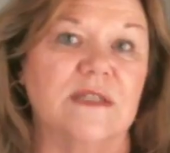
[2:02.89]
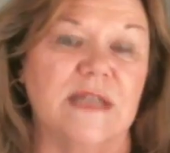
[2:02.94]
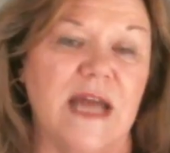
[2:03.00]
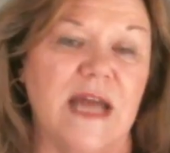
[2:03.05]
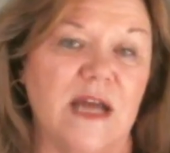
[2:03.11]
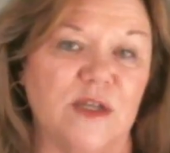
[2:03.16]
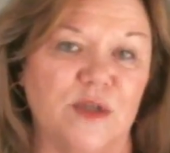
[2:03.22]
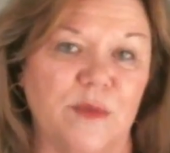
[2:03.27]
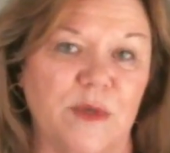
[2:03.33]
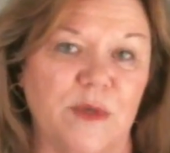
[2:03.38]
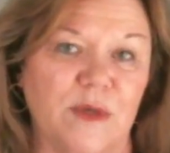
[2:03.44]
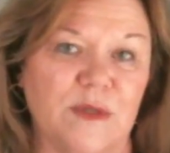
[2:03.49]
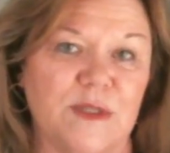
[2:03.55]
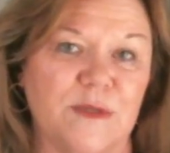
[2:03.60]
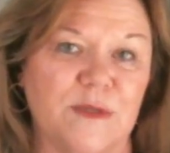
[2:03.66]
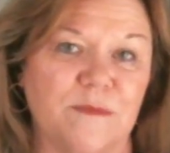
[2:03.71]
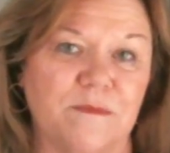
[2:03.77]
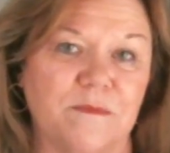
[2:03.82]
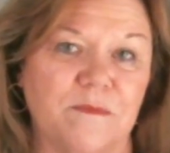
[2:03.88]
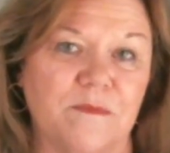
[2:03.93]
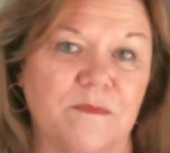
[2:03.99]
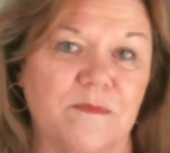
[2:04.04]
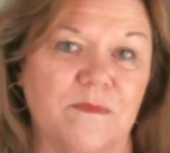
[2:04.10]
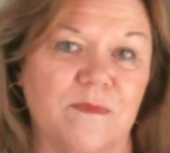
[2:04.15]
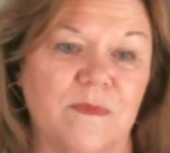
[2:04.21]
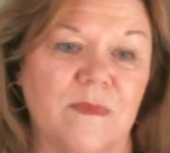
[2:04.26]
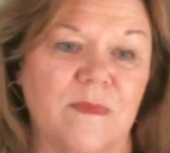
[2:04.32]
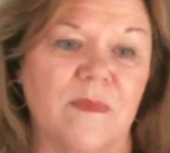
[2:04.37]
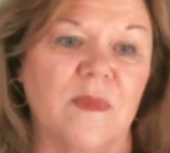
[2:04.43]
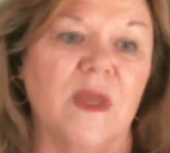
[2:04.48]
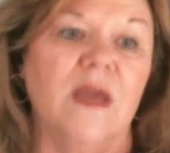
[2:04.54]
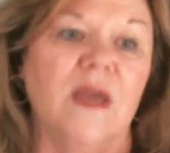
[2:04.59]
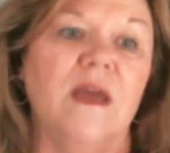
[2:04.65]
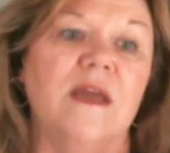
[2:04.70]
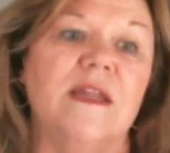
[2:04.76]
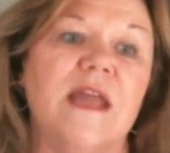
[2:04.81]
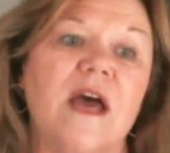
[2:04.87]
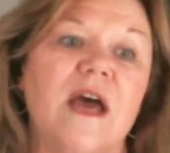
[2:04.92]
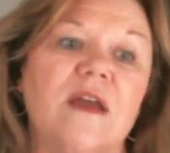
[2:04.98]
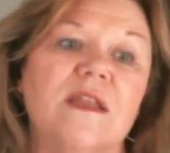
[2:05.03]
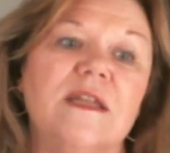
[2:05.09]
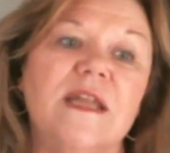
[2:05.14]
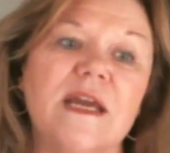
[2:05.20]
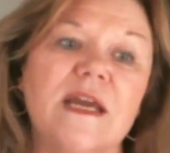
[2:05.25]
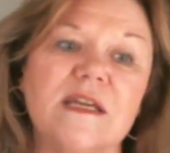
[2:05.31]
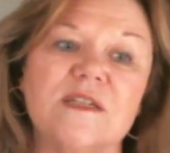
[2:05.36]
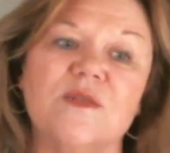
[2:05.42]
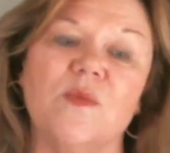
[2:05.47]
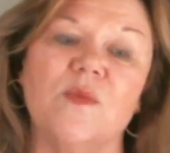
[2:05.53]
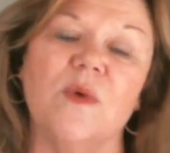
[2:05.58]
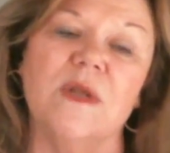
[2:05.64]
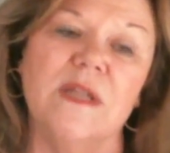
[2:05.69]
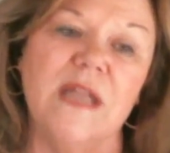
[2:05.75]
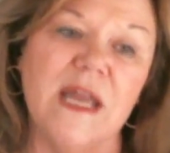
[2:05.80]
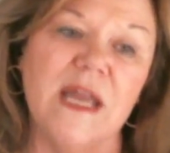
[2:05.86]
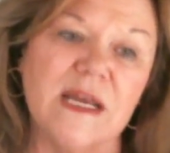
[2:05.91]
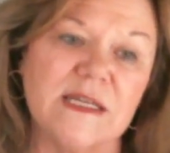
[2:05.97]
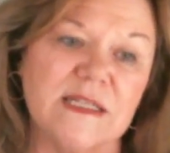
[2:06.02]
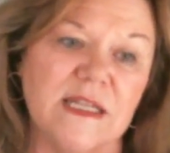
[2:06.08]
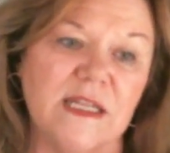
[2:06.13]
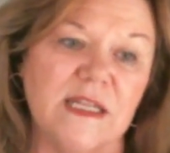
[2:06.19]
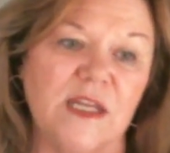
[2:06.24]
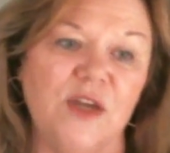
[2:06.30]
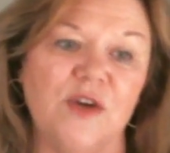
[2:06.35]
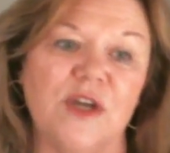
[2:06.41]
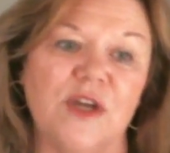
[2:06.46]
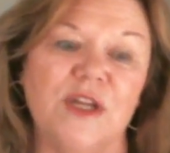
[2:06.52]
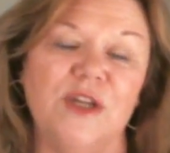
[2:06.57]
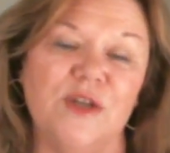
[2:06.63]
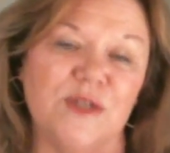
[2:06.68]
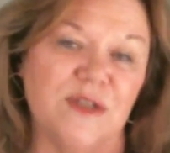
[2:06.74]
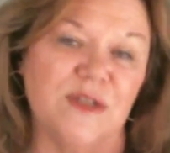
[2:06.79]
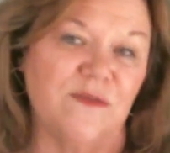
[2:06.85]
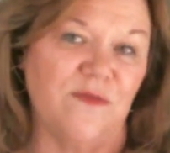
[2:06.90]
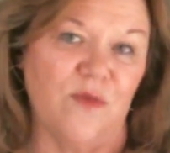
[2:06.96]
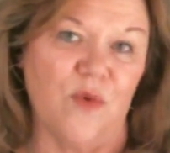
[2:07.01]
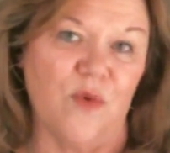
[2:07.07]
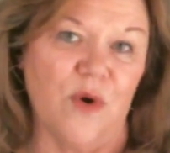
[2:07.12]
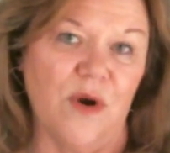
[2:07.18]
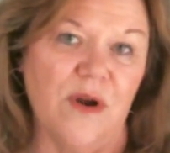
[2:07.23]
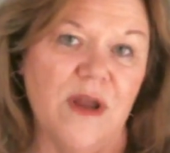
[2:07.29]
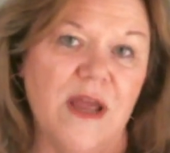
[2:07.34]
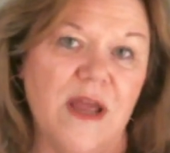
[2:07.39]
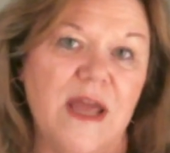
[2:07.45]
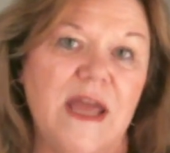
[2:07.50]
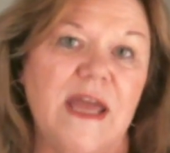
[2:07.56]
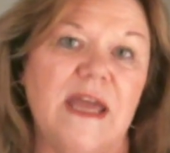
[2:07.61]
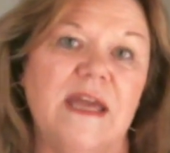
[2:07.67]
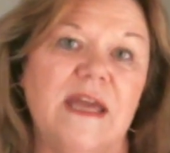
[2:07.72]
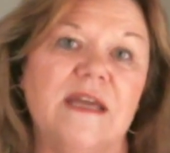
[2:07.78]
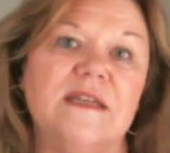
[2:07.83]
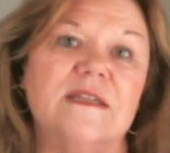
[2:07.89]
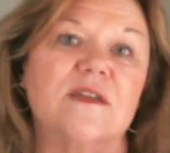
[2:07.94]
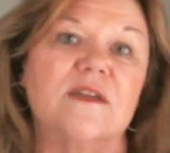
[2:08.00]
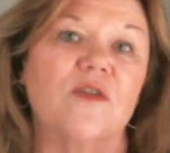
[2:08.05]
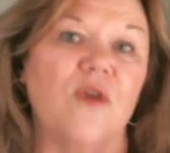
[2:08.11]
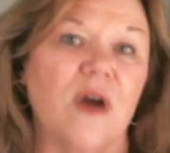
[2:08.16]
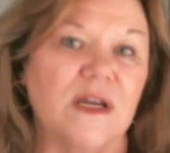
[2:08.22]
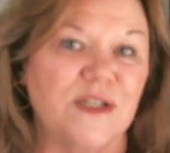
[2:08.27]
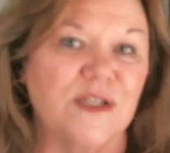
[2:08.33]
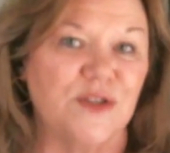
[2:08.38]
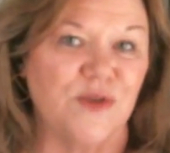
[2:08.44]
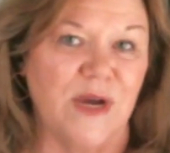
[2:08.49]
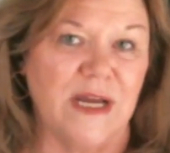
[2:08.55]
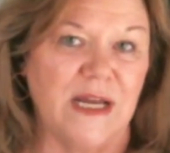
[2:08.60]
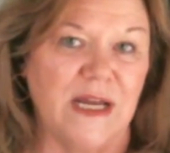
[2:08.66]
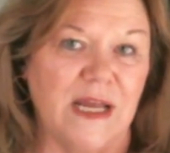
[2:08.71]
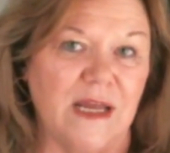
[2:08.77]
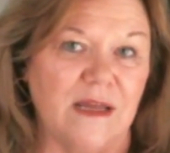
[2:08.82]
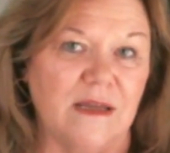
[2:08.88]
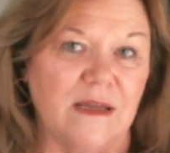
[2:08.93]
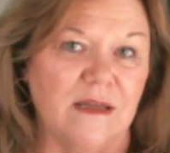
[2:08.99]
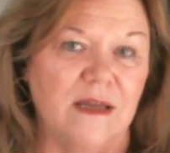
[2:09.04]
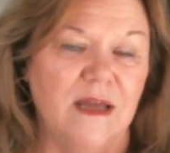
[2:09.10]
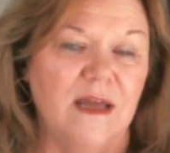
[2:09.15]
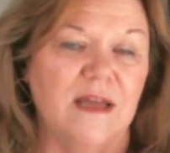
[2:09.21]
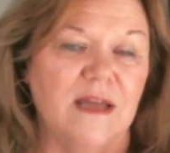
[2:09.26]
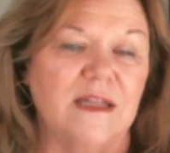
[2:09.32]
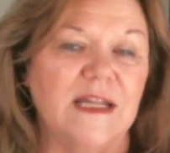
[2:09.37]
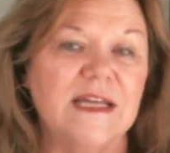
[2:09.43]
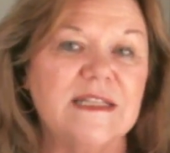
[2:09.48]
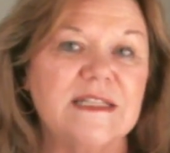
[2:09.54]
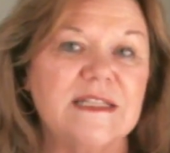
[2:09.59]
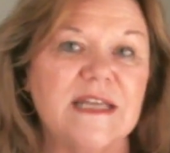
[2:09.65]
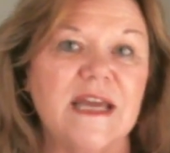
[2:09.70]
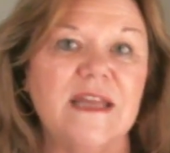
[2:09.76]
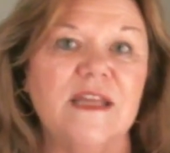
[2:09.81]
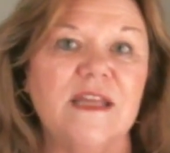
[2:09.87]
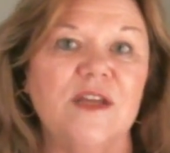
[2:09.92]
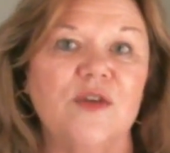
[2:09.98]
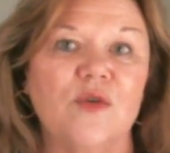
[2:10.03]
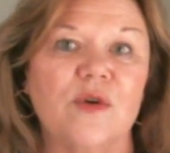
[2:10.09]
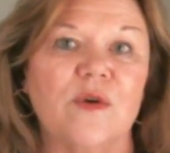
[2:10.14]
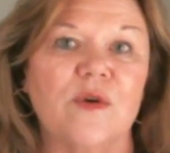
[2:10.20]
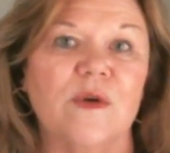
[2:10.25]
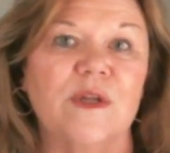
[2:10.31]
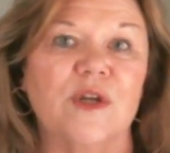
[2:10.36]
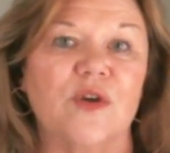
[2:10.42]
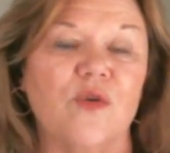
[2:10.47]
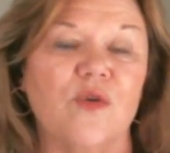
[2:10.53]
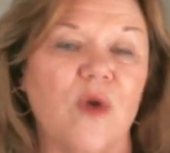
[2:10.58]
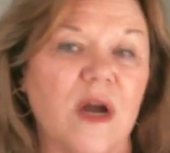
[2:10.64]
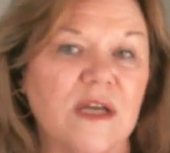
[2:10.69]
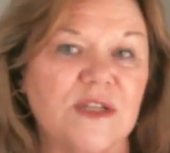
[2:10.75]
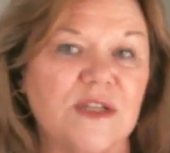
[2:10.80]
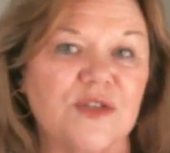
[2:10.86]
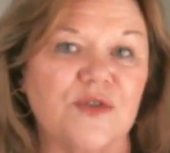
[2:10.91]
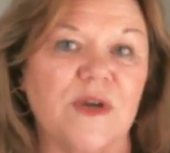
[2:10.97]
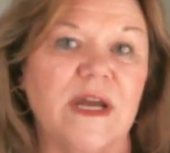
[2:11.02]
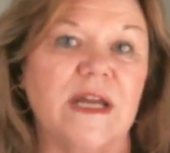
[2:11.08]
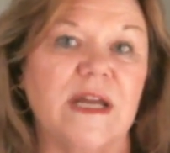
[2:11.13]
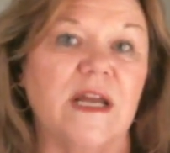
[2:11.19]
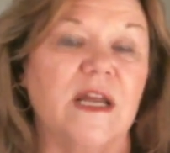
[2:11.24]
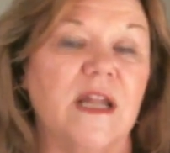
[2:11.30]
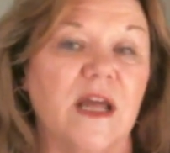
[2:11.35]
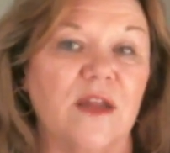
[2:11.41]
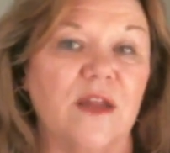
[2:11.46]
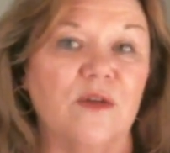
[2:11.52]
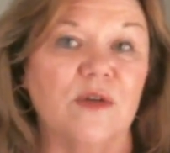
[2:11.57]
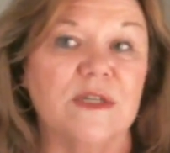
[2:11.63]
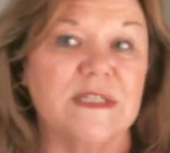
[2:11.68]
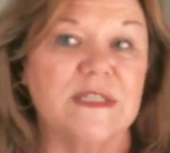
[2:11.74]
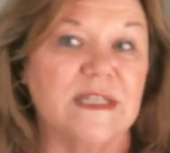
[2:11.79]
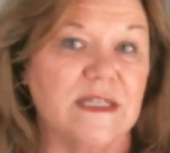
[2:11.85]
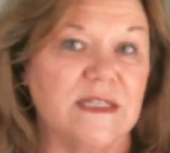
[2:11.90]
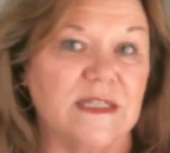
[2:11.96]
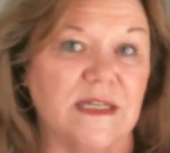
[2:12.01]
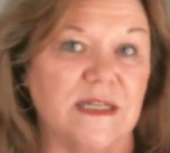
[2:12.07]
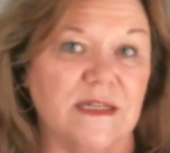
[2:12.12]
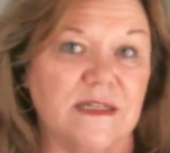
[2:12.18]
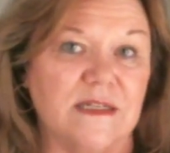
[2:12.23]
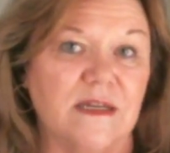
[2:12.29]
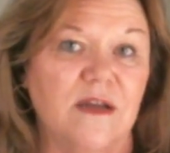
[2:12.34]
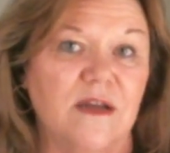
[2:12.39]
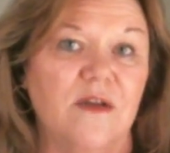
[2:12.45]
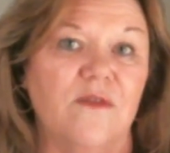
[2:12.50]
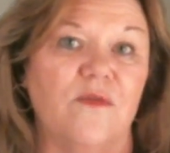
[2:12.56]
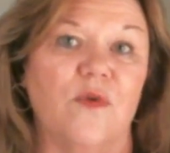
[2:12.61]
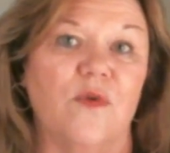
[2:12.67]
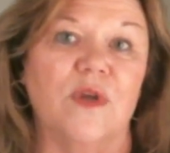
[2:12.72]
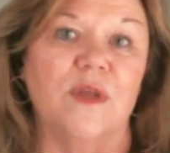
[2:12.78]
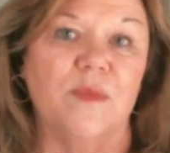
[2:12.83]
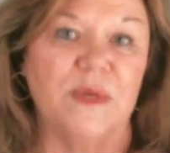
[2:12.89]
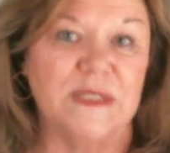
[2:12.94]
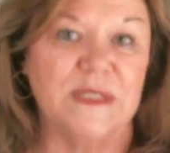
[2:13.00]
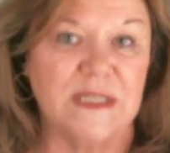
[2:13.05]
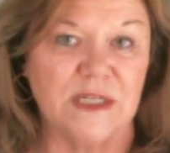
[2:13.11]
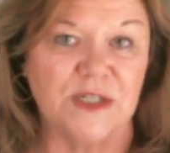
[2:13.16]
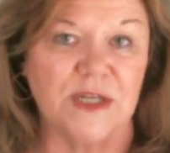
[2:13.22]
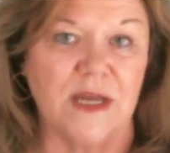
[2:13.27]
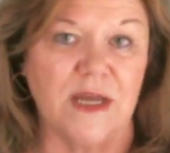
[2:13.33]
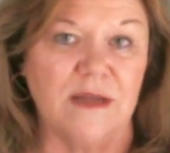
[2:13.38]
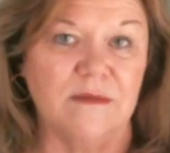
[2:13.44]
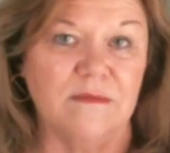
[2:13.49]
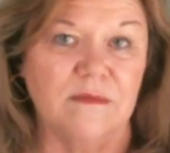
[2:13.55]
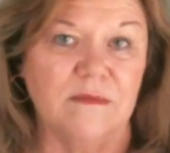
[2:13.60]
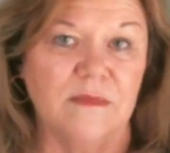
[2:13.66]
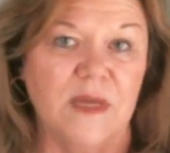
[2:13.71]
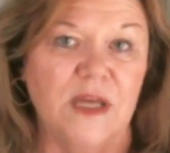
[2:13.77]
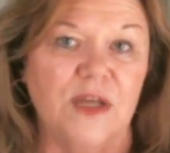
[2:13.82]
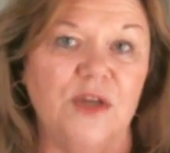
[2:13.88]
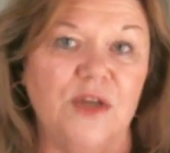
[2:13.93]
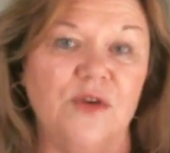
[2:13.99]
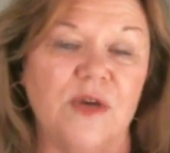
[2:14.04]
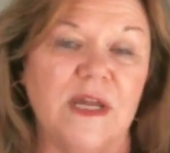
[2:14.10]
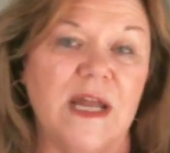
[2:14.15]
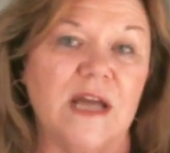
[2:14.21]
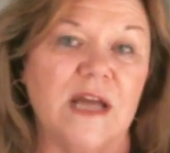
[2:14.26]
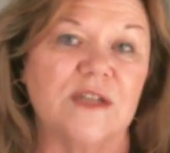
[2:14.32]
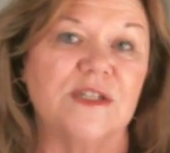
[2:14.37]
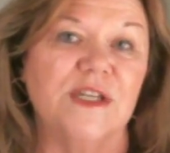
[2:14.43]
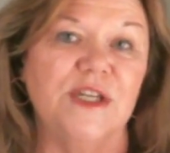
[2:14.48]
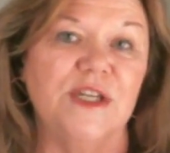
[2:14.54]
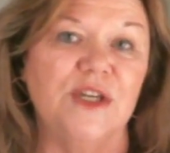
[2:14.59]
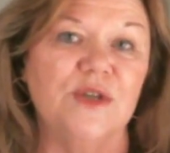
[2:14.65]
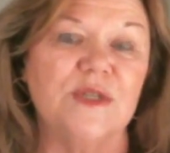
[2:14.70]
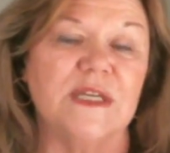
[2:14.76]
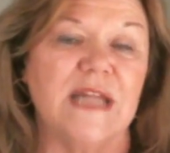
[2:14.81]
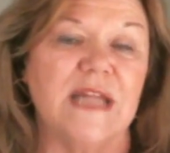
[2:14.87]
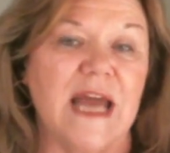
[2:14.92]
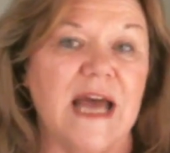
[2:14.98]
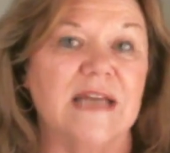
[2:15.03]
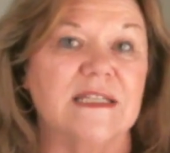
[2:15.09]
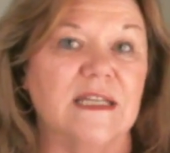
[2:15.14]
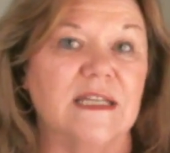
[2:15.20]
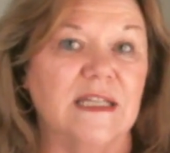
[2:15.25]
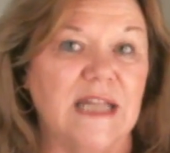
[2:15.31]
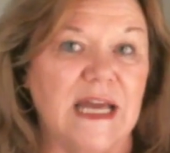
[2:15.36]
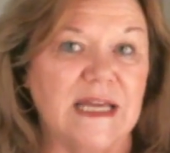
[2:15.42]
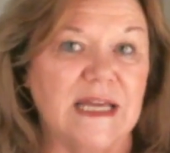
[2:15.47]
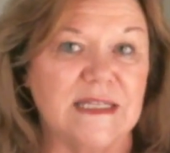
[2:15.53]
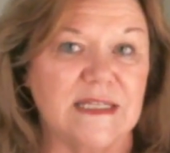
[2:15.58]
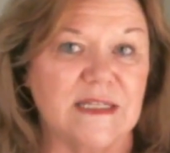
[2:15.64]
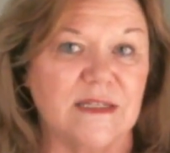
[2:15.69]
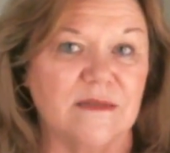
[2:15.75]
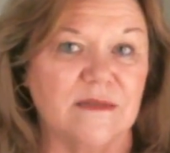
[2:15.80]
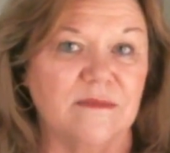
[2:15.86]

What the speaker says: and attributes. Now the next thing that you can use it for is cross-training. Let's say that you're going to cross-train another assistant for the position. You can actually use it as a list.